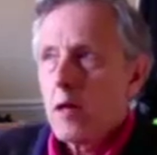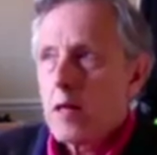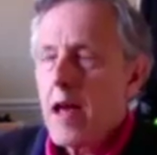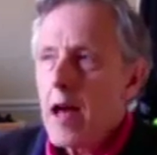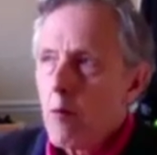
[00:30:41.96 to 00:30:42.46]

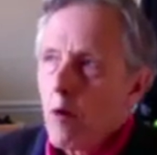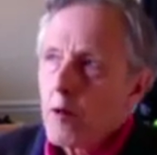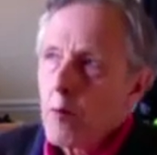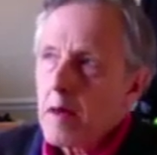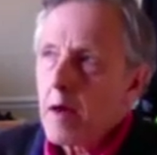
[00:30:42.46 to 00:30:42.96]
yeah, what do
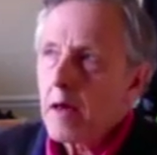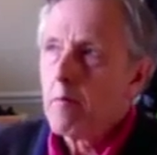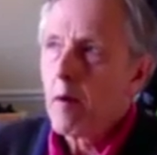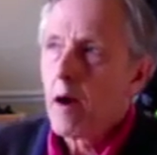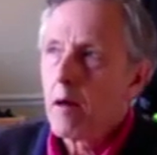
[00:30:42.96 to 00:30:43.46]
we mean
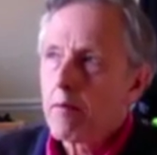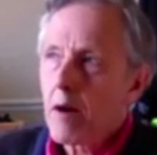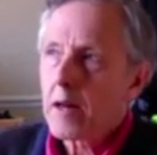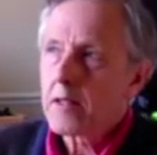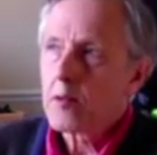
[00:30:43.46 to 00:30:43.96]
by
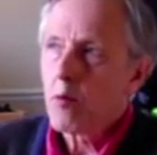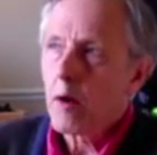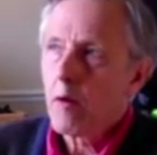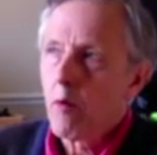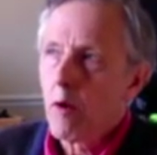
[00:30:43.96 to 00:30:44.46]
practice?
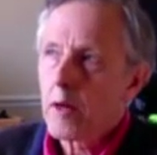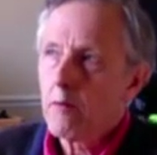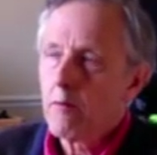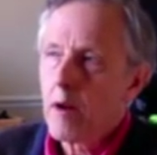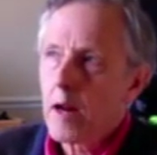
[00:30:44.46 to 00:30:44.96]
What
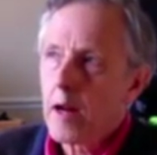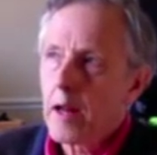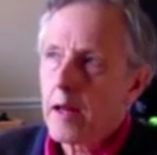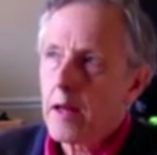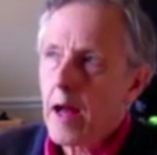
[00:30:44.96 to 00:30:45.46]

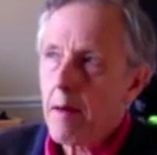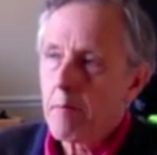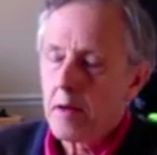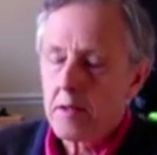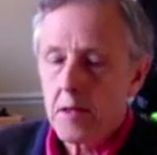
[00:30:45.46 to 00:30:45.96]
really
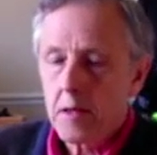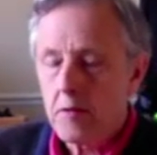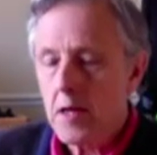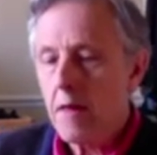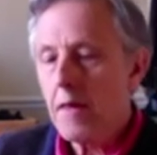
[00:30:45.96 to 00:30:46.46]
happens? You
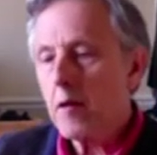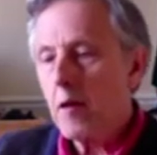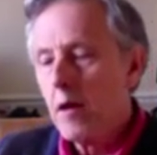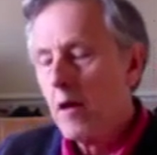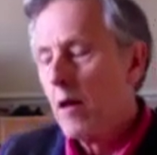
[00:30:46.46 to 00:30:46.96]
see, I think
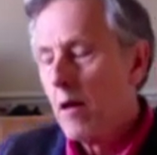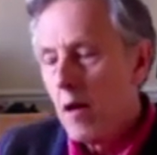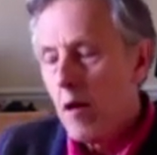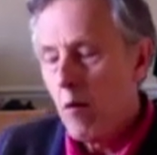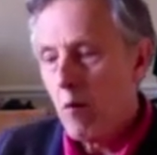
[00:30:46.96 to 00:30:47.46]

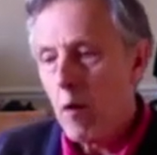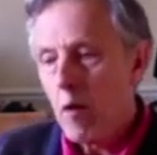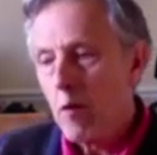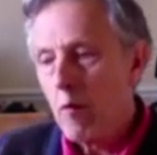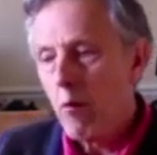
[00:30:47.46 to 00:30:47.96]

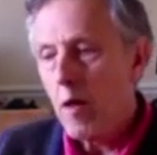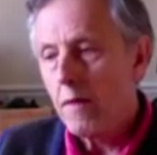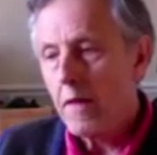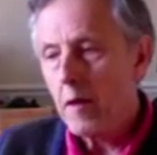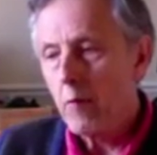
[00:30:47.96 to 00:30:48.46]
one
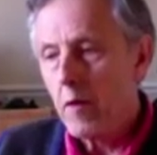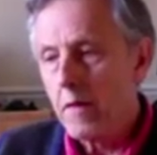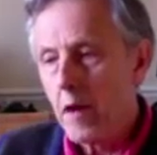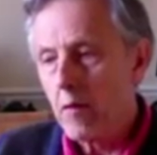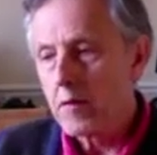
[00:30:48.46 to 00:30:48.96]
thing with
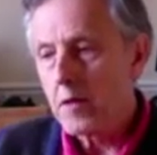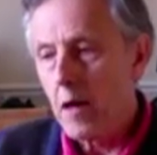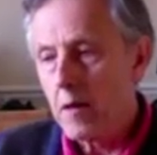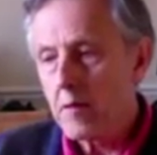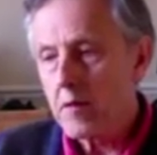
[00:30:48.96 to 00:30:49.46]

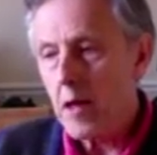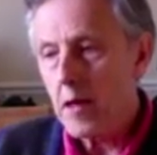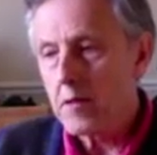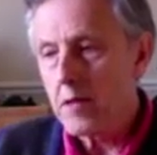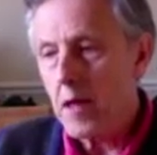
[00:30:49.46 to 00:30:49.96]
neuroscience
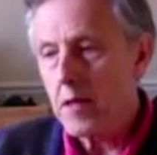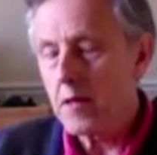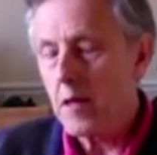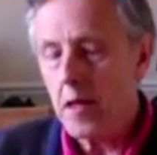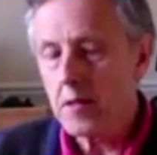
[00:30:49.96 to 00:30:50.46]
is it's
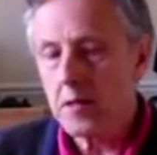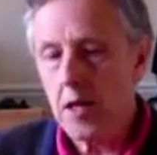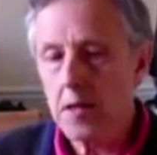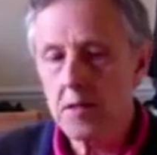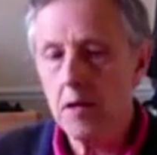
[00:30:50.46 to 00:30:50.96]

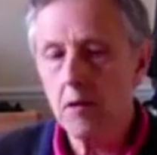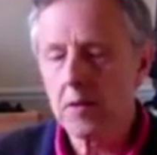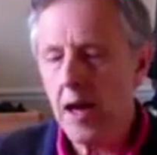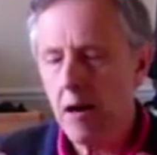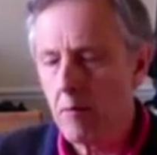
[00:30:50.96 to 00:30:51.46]
still
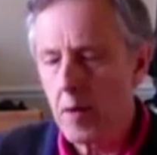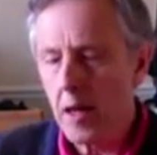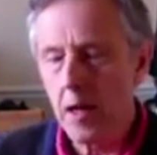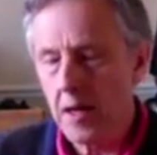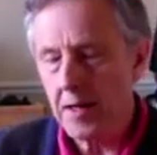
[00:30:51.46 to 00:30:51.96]
terribly
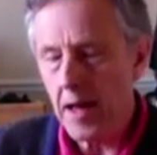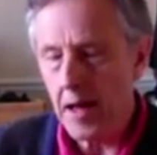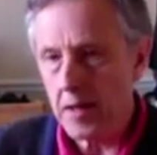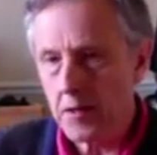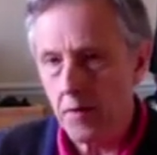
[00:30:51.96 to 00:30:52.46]
early
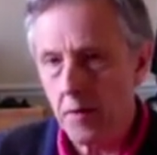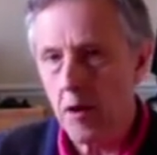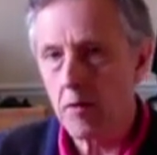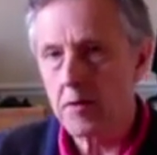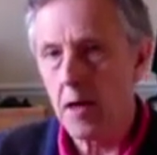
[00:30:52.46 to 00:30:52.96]
days for
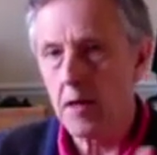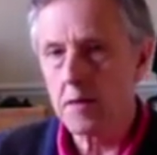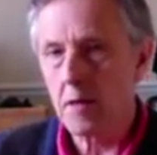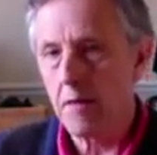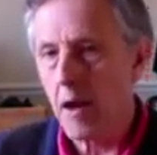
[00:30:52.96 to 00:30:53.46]

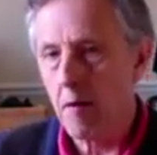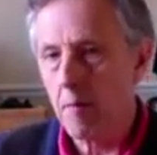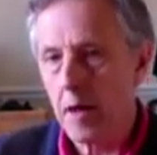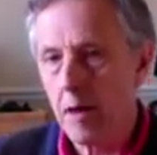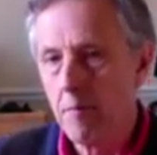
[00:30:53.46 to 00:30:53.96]
neuroscience and
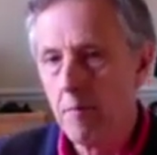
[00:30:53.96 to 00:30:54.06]
therapy.